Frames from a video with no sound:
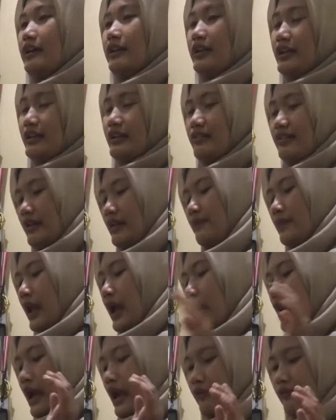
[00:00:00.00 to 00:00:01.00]
etc.
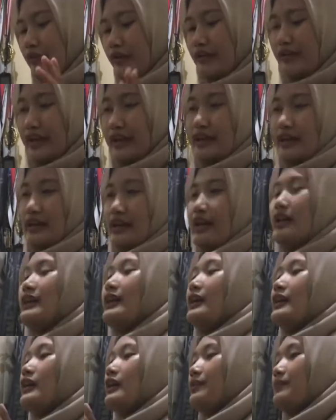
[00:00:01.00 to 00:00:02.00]
And for the second,
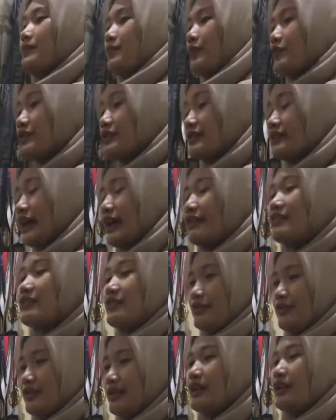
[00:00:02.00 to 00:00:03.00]
procedure text
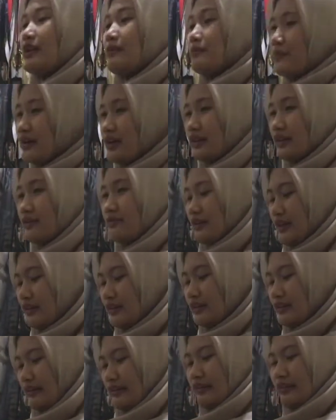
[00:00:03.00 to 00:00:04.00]
using imperative
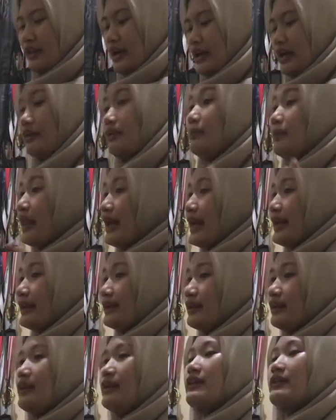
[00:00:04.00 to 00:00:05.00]
sentence like blend,
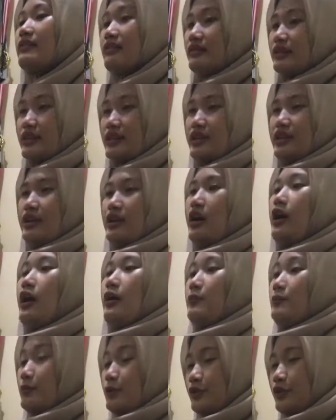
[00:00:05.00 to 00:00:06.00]
stir,
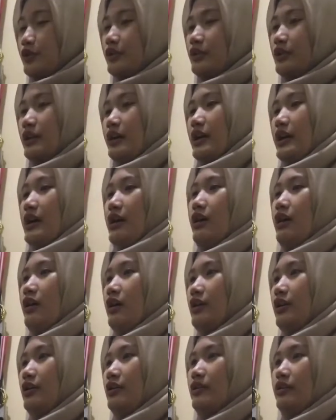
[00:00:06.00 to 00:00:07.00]
put,
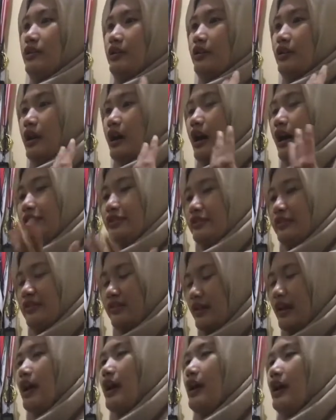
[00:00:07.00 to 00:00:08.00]
or others.
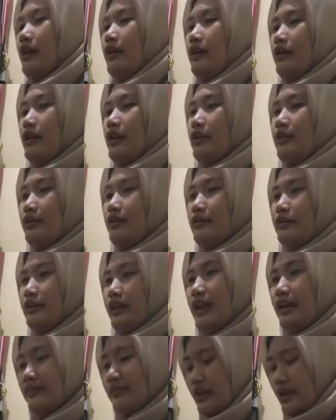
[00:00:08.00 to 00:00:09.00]
And
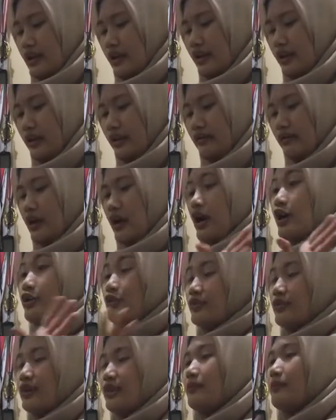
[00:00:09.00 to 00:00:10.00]
next is
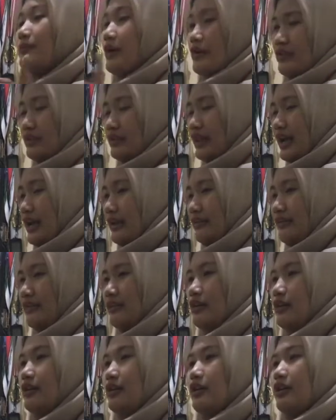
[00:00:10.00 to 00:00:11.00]
using present tense.
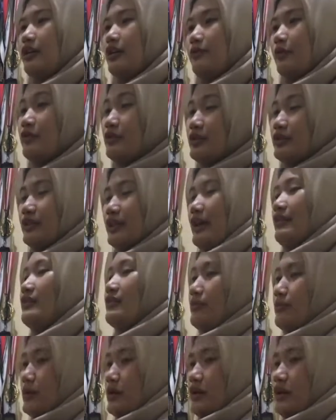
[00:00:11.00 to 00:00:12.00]
Procedure
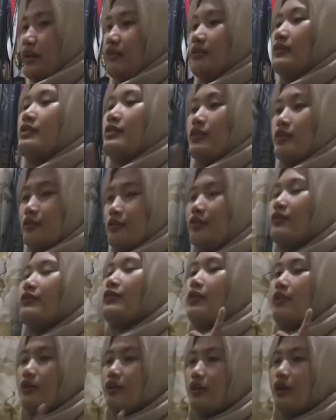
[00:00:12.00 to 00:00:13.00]
text must use
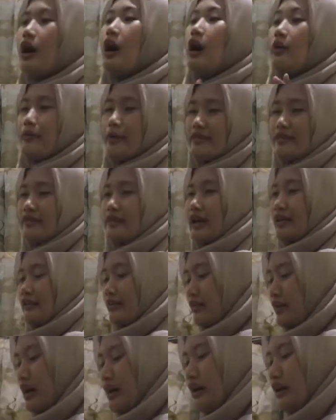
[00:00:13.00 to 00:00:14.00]
present
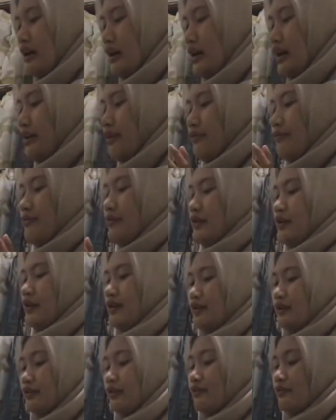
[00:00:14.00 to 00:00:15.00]
tense. And the
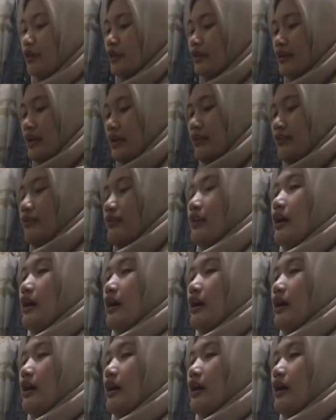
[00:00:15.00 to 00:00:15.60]
fourth is